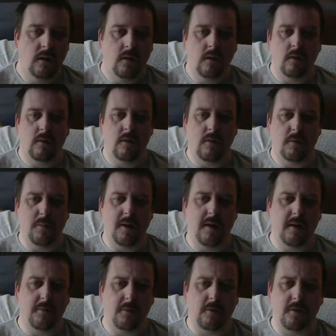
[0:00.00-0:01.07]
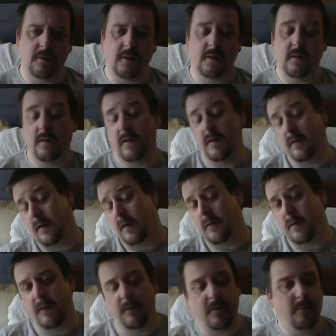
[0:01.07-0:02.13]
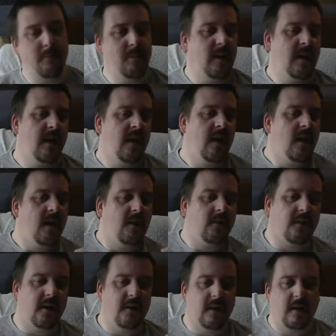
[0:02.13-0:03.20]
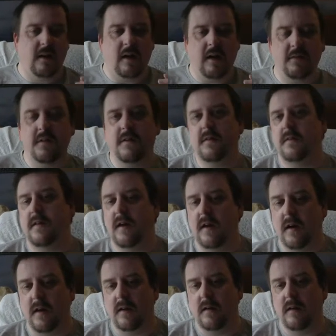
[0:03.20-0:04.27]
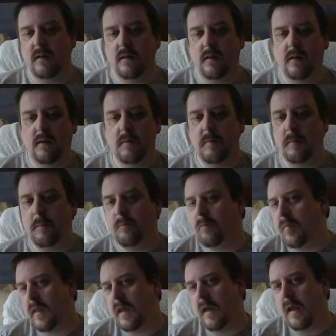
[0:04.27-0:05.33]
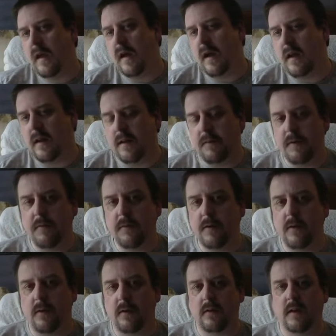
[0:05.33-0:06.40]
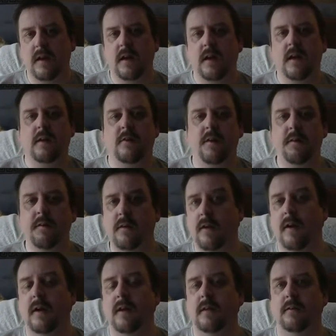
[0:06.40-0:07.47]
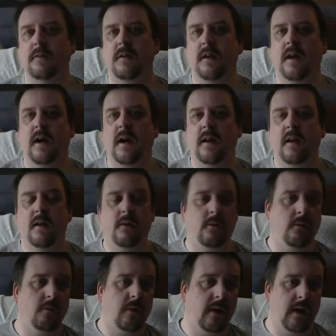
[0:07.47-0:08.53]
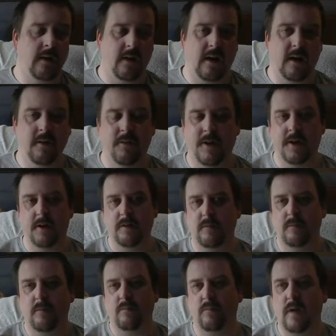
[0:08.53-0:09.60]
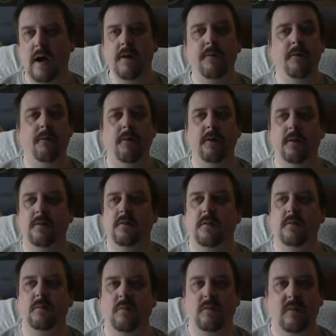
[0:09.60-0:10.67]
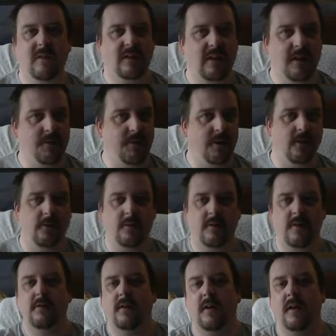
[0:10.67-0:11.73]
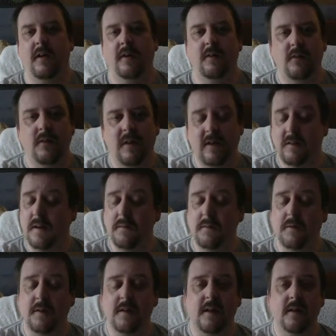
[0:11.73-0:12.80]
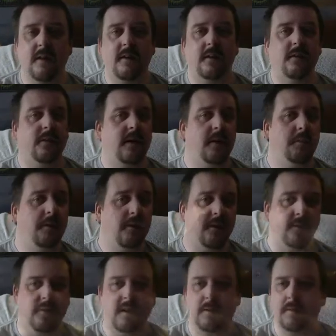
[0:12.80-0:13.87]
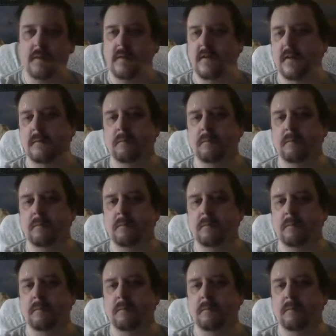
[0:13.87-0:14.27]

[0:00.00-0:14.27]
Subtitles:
Any more blood imps wants to go? Oh, right. So, as you just heard, they've even got the joke lines, the little over voice, giving you little joke lines, the same as they did in Dungeon Keeper and Dungeon Keeper 2.